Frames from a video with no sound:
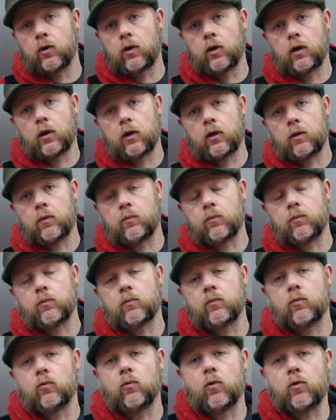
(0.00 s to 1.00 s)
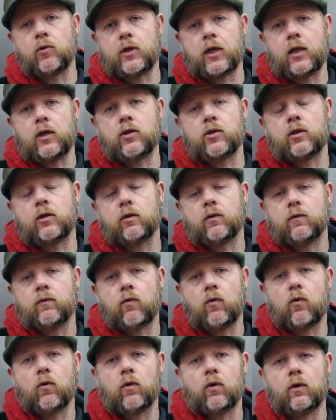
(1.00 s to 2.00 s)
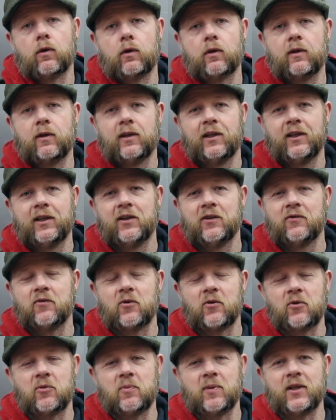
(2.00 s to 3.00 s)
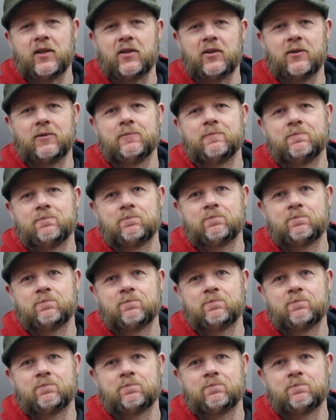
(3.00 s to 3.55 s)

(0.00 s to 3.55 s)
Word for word: rotation for the bender.